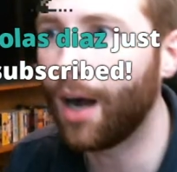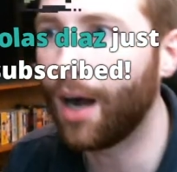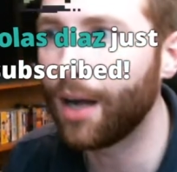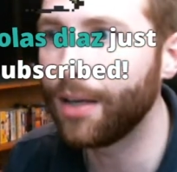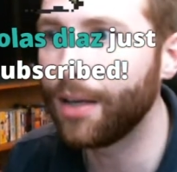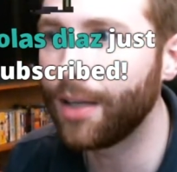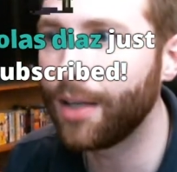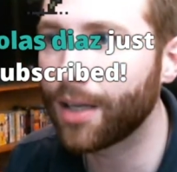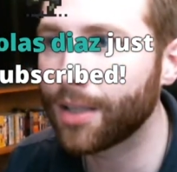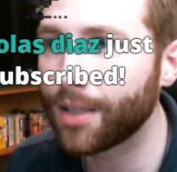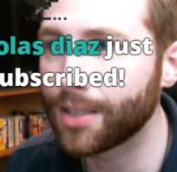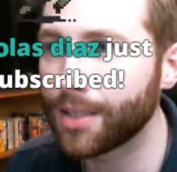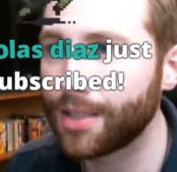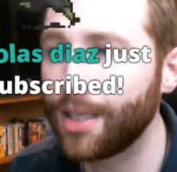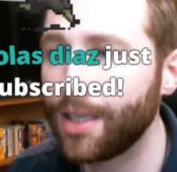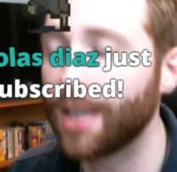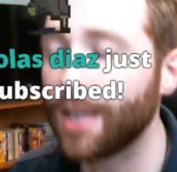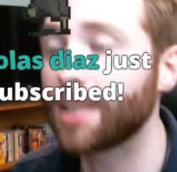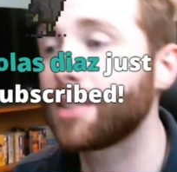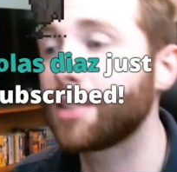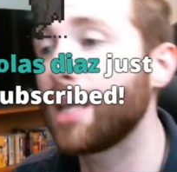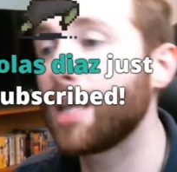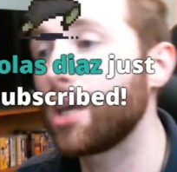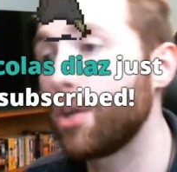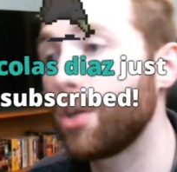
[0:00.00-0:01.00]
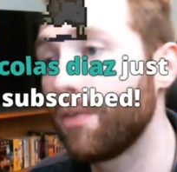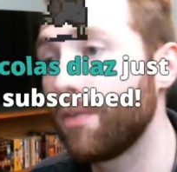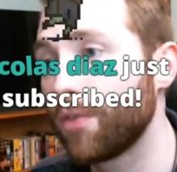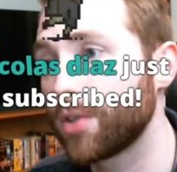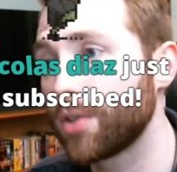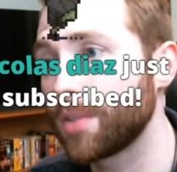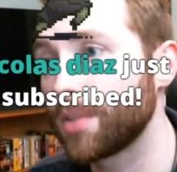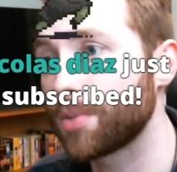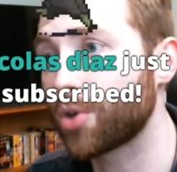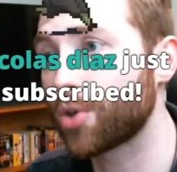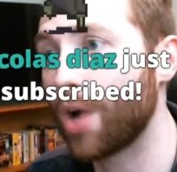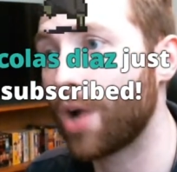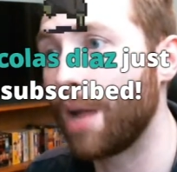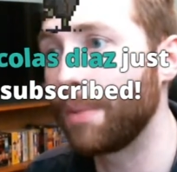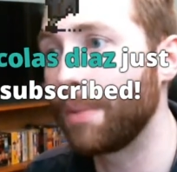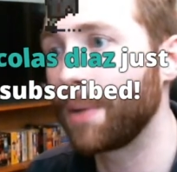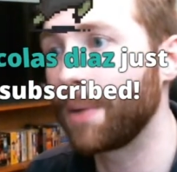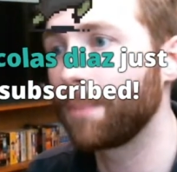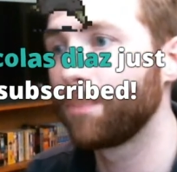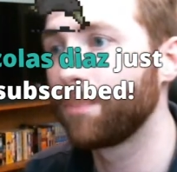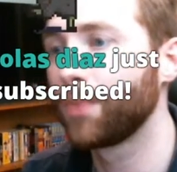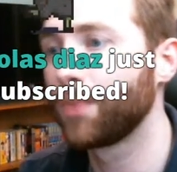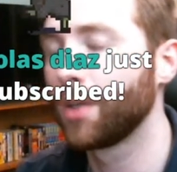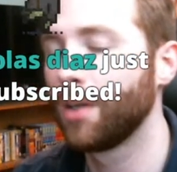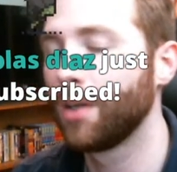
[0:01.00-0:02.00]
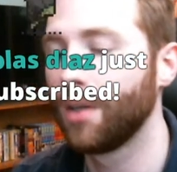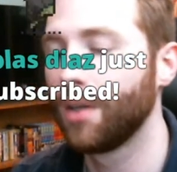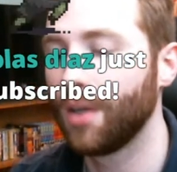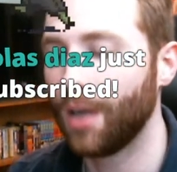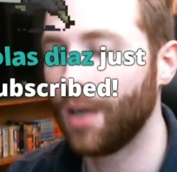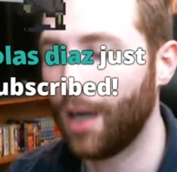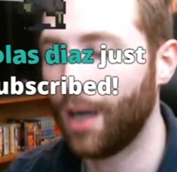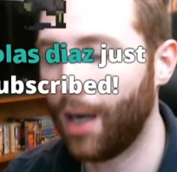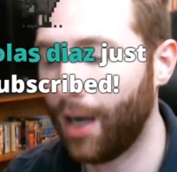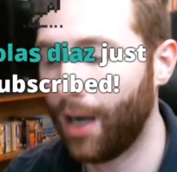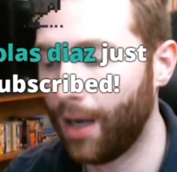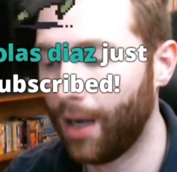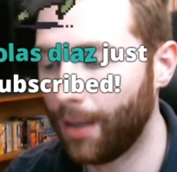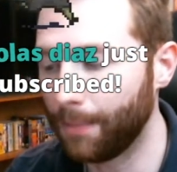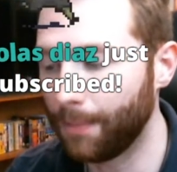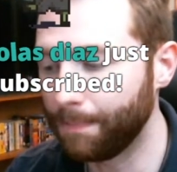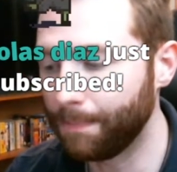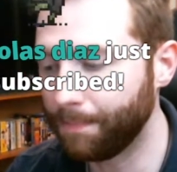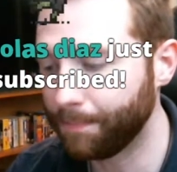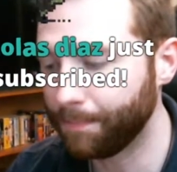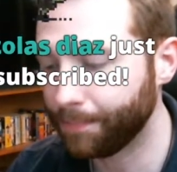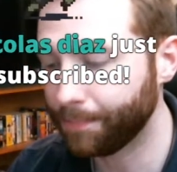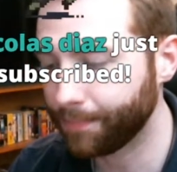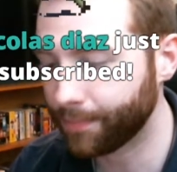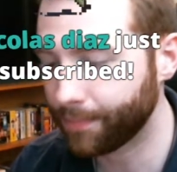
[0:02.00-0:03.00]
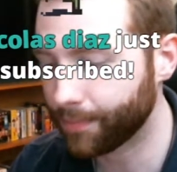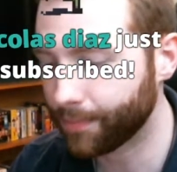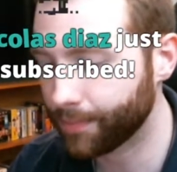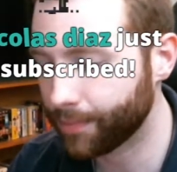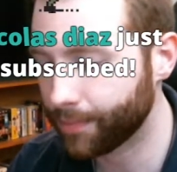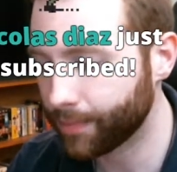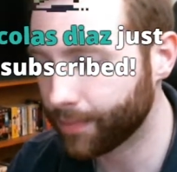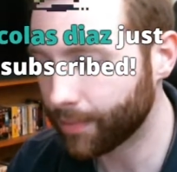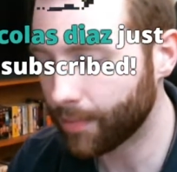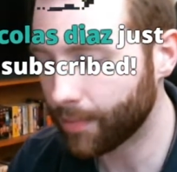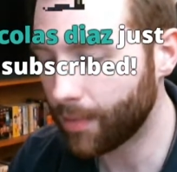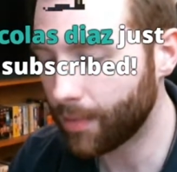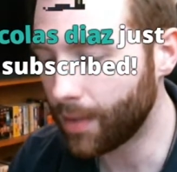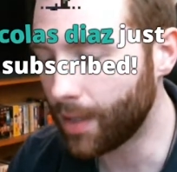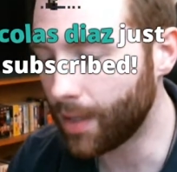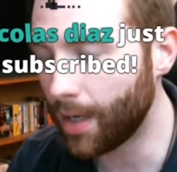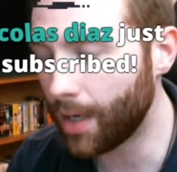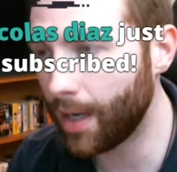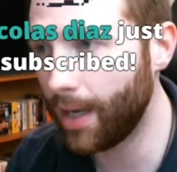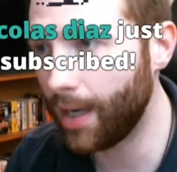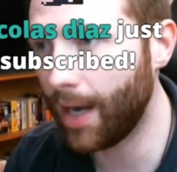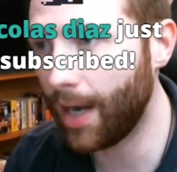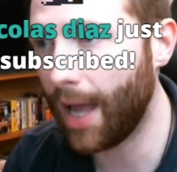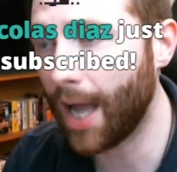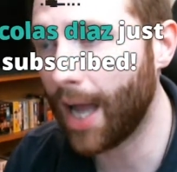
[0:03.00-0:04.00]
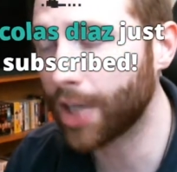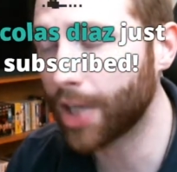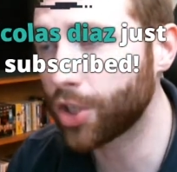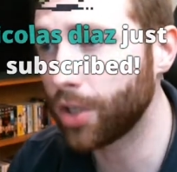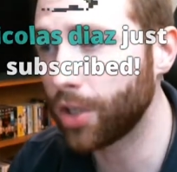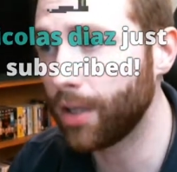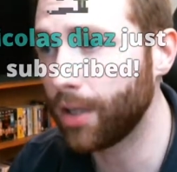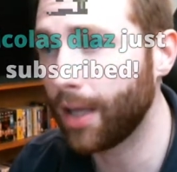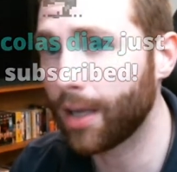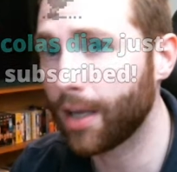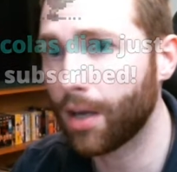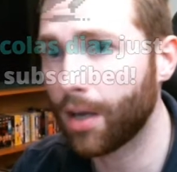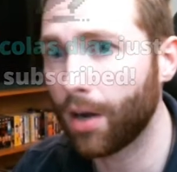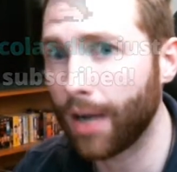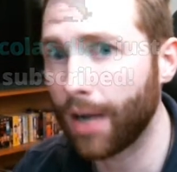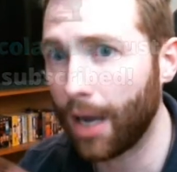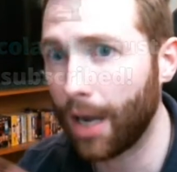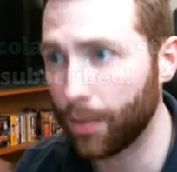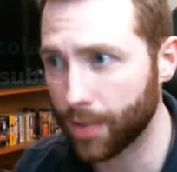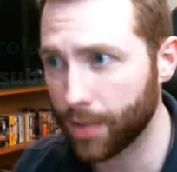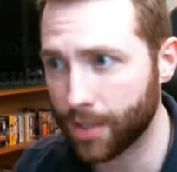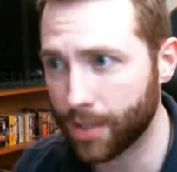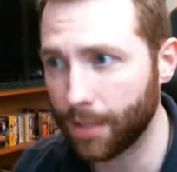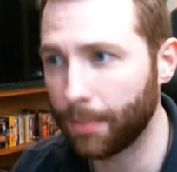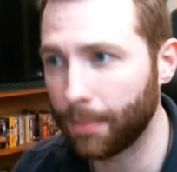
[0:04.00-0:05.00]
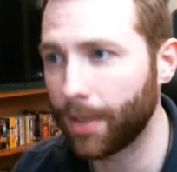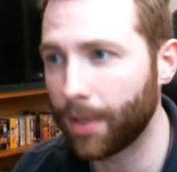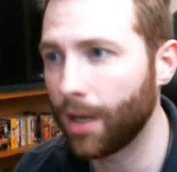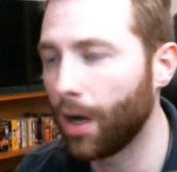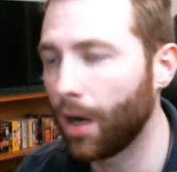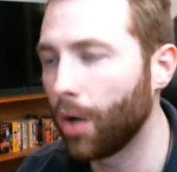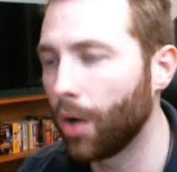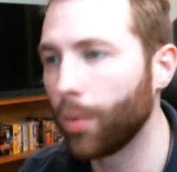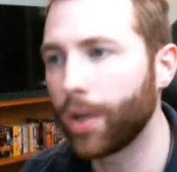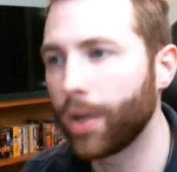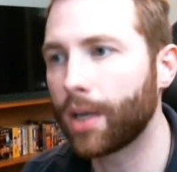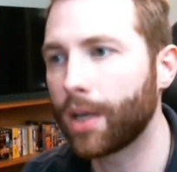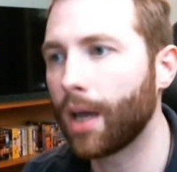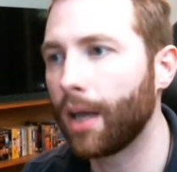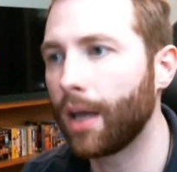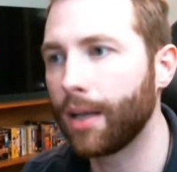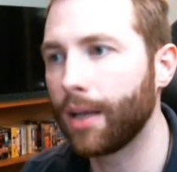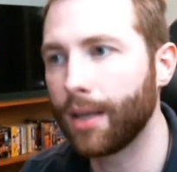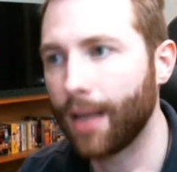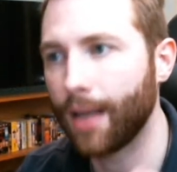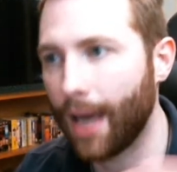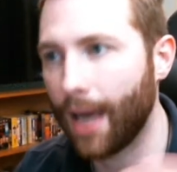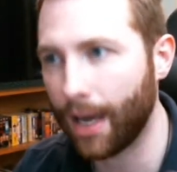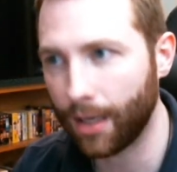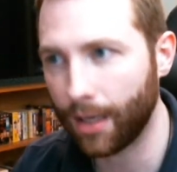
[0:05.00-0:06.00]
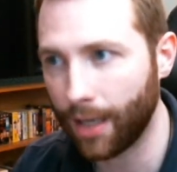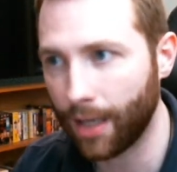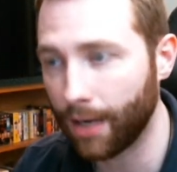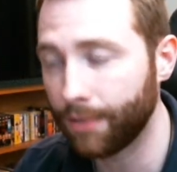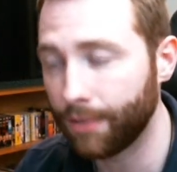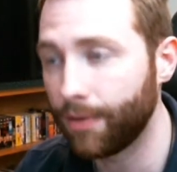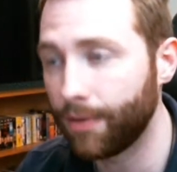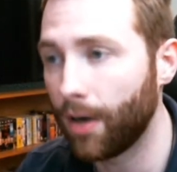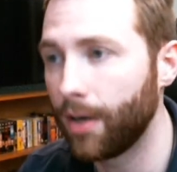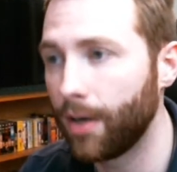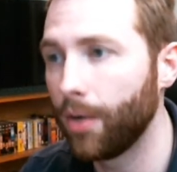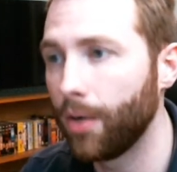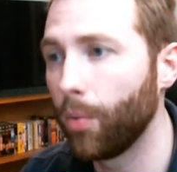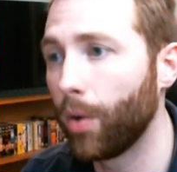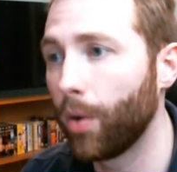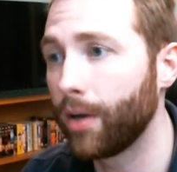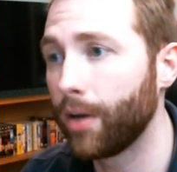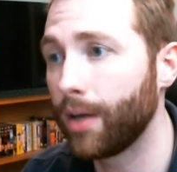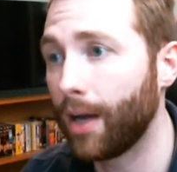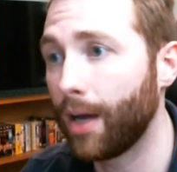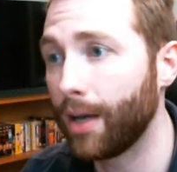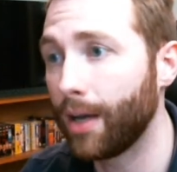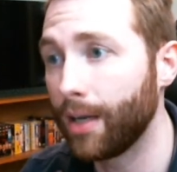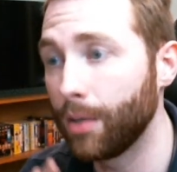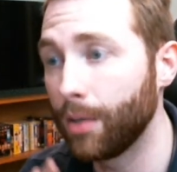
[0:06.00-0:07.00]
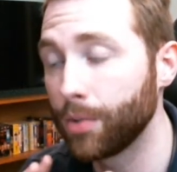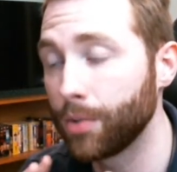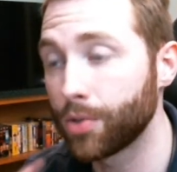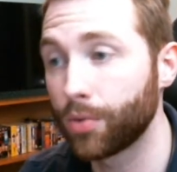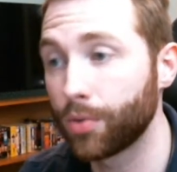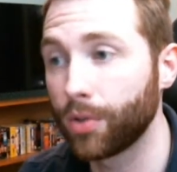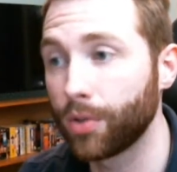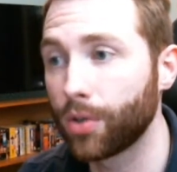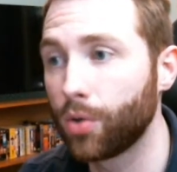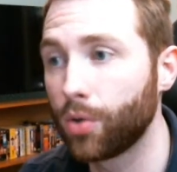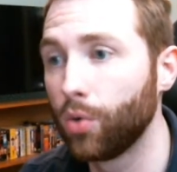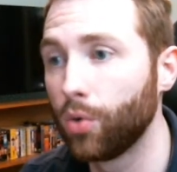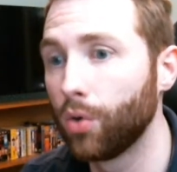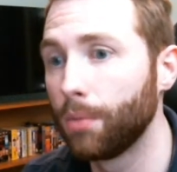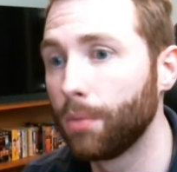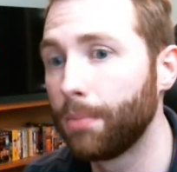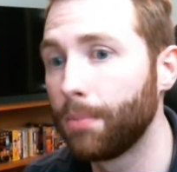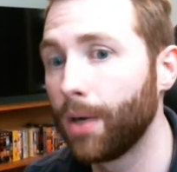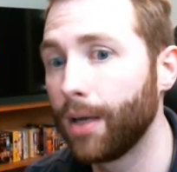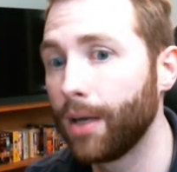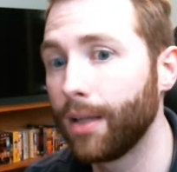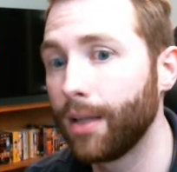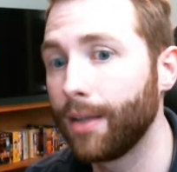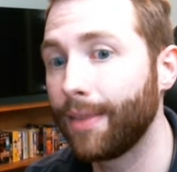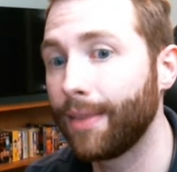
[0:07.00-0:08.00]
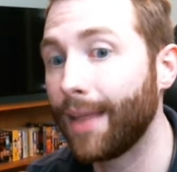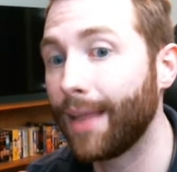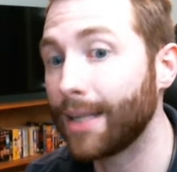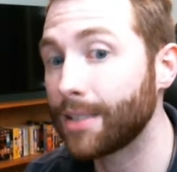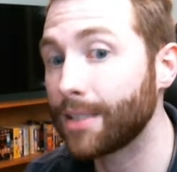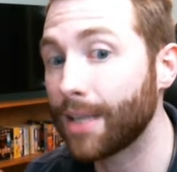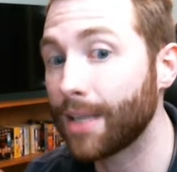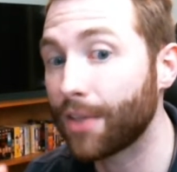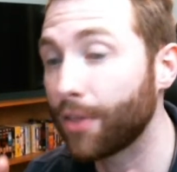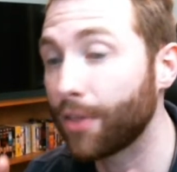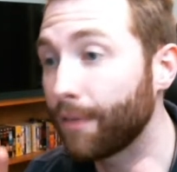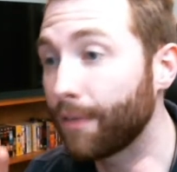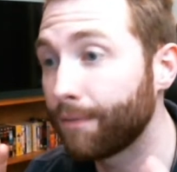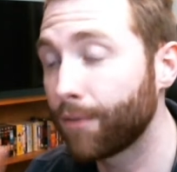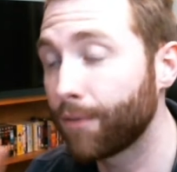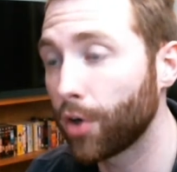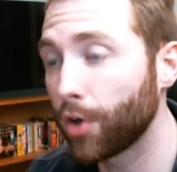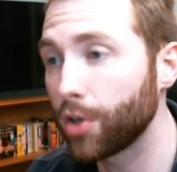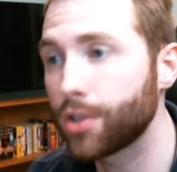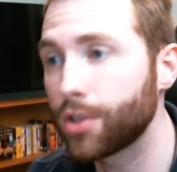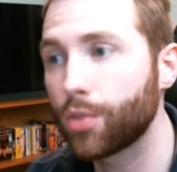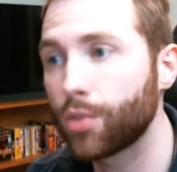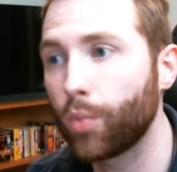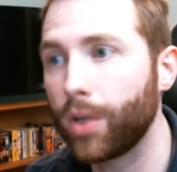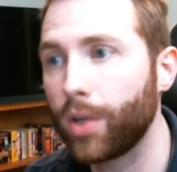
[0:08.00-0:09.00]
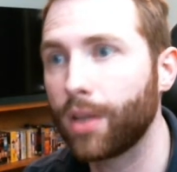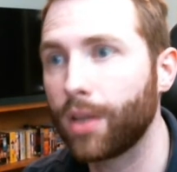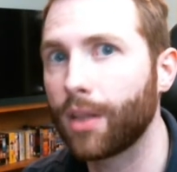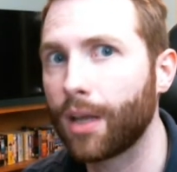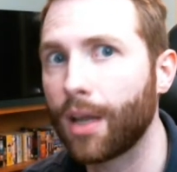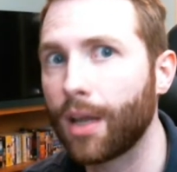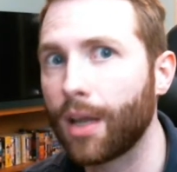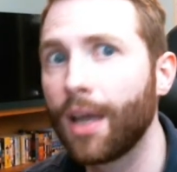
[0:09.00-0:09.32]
Nicholas Diaz, thank you for subscribing. And I actually hung out with somebody all weekend and had a lot of fun and whatnot, and it was really cool. But that's the first week.